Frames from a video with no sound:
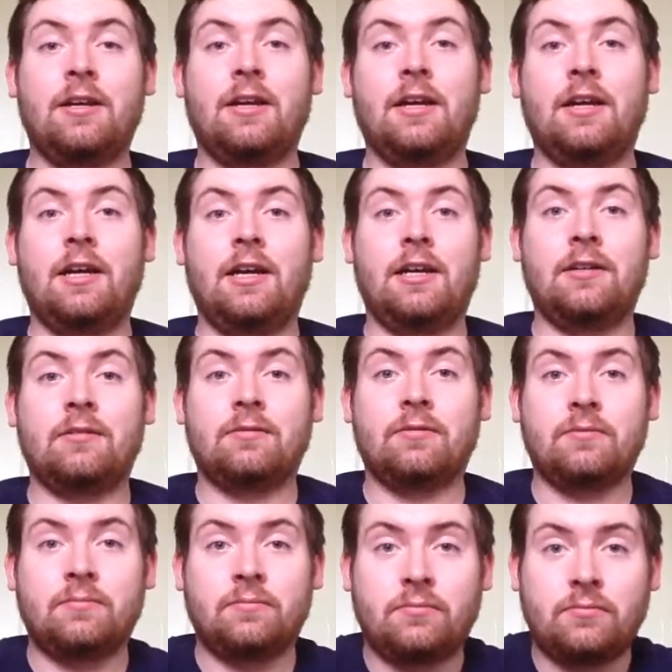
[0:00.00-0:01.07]
and
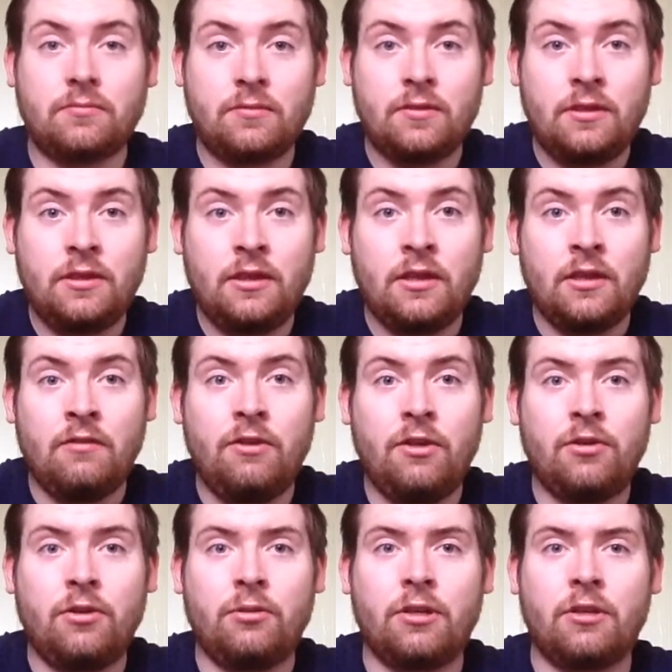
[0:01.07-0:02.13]
you'll
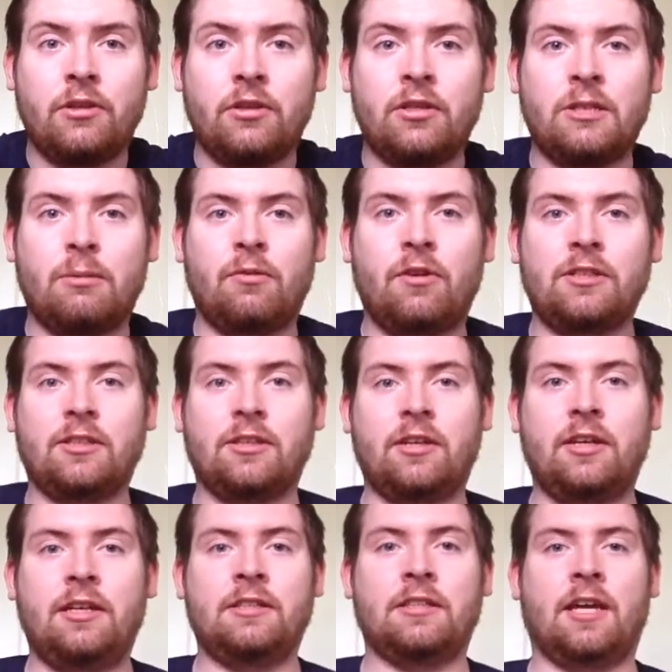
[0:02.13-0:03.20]
know what summer wrestling is.